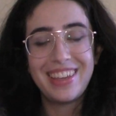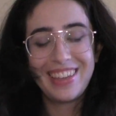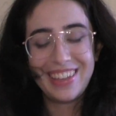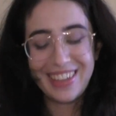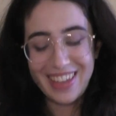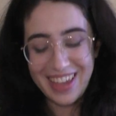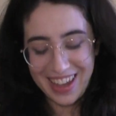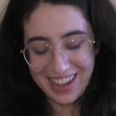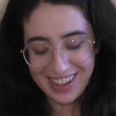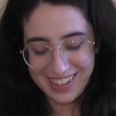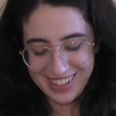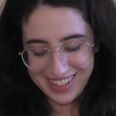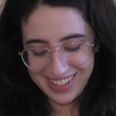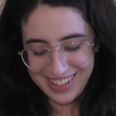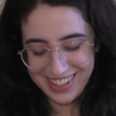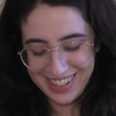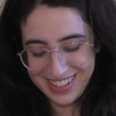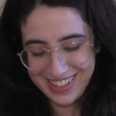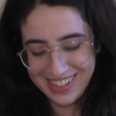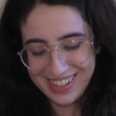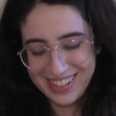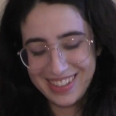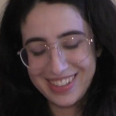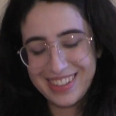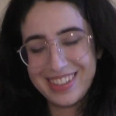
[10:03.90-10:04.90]
Yeah,
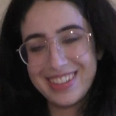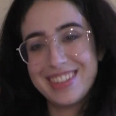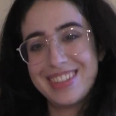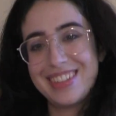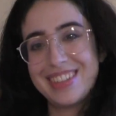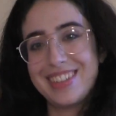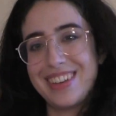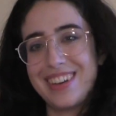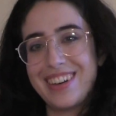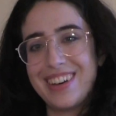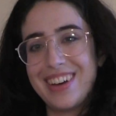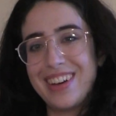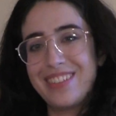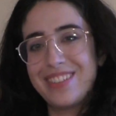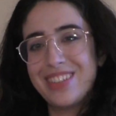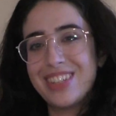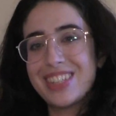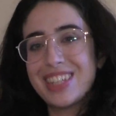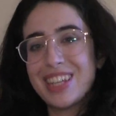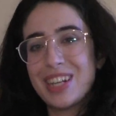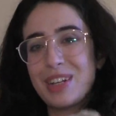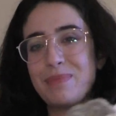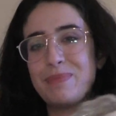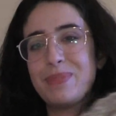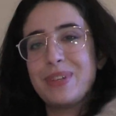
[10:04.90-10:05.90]
so I'm just
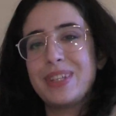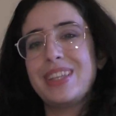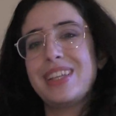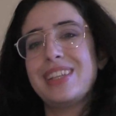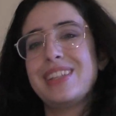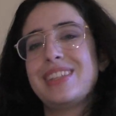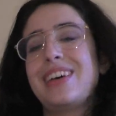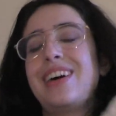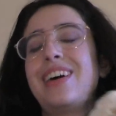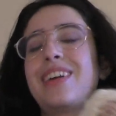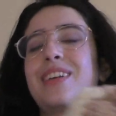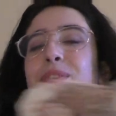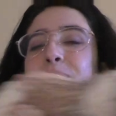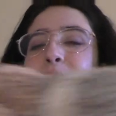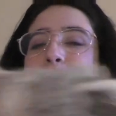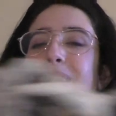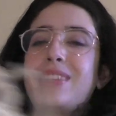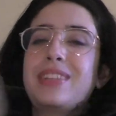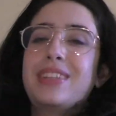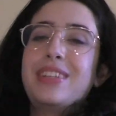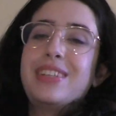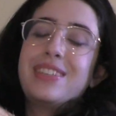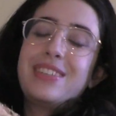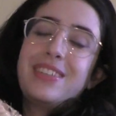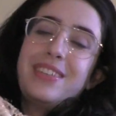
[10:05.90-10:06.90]
gonna put this on
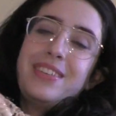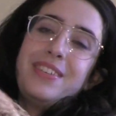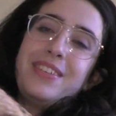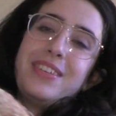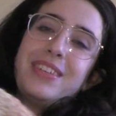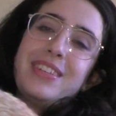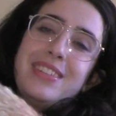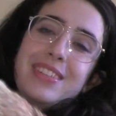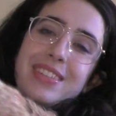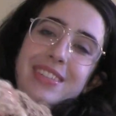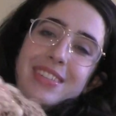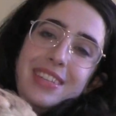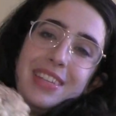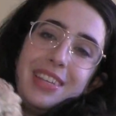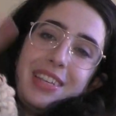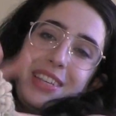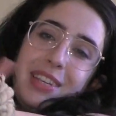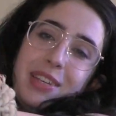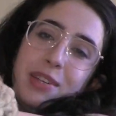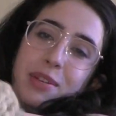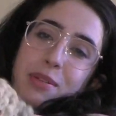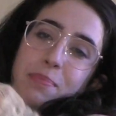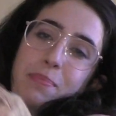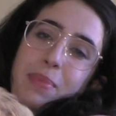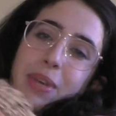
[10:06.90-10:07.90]
quickly so you can
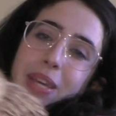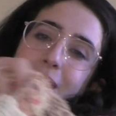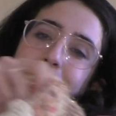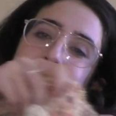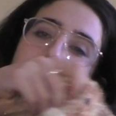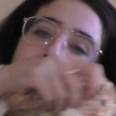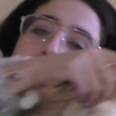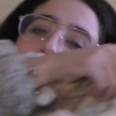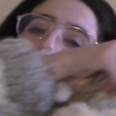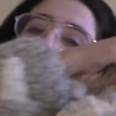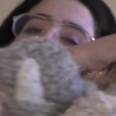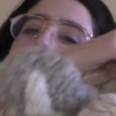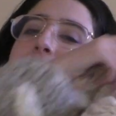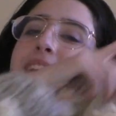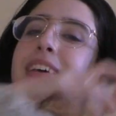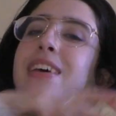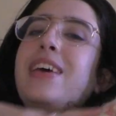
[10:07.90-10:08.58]
see because